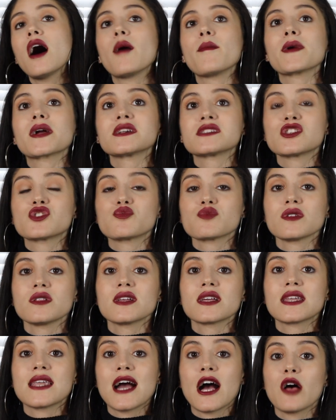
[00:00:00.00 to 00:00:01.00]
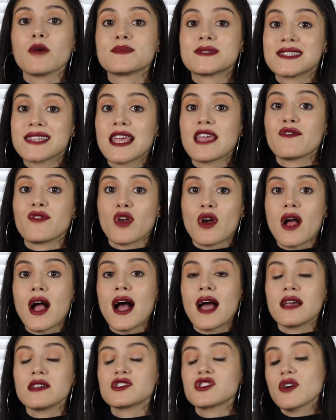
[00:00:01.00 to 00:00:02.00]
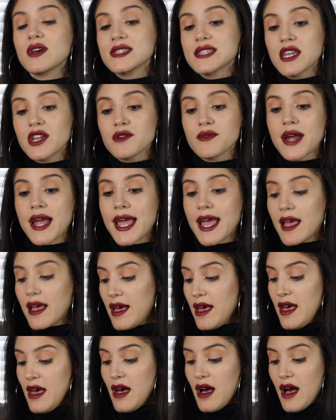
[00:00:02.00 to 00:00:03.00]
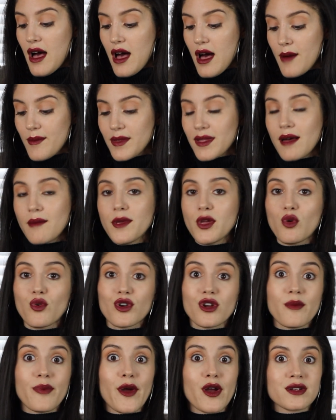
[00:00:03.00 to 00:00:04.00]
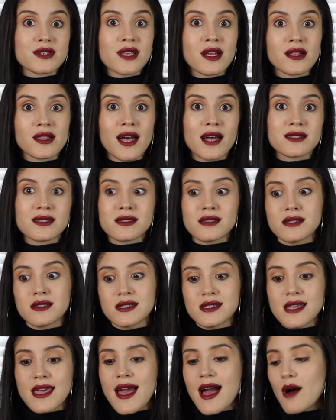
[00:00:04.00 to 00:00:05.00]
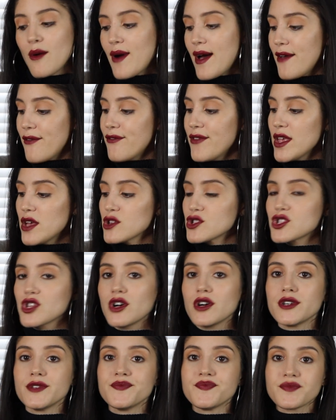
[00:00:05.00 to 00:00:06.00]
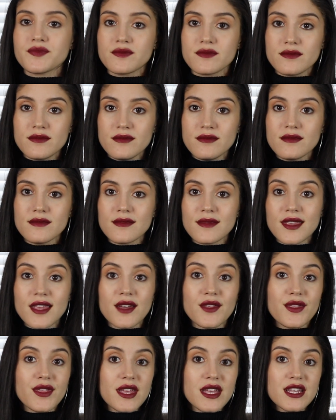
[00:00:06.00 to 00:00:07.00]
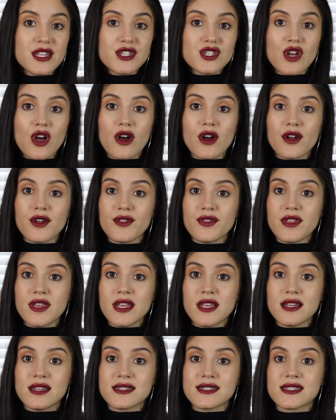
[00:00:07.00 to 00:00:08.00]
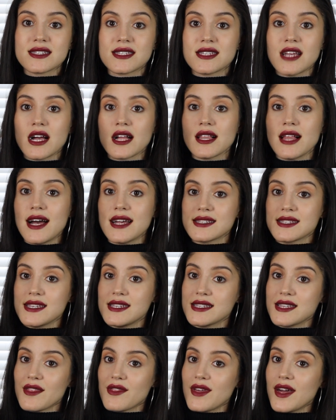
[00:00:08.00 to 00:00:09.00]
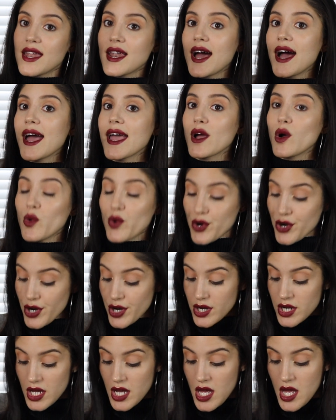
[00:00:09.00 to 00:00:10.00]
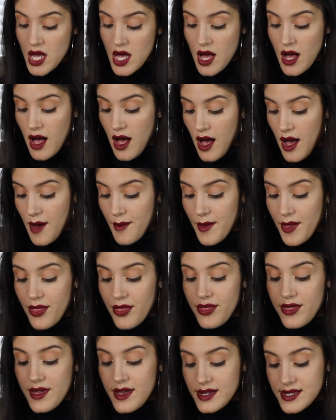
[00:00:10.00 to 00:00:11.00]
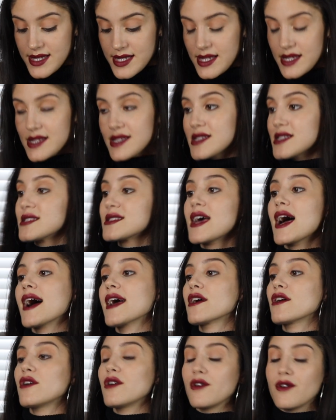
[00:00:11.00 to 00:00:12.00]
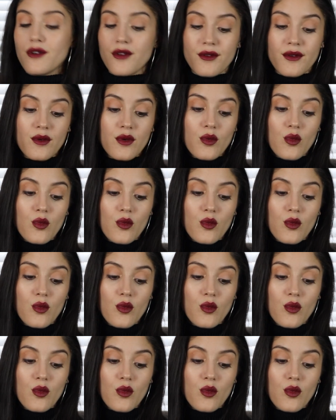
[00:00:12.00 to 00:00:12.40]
because it's really going to help save your eyes. So I said, all right, let me order a pair of sunglasses and see how I feel. So these are the sunglasses that I ordered. This style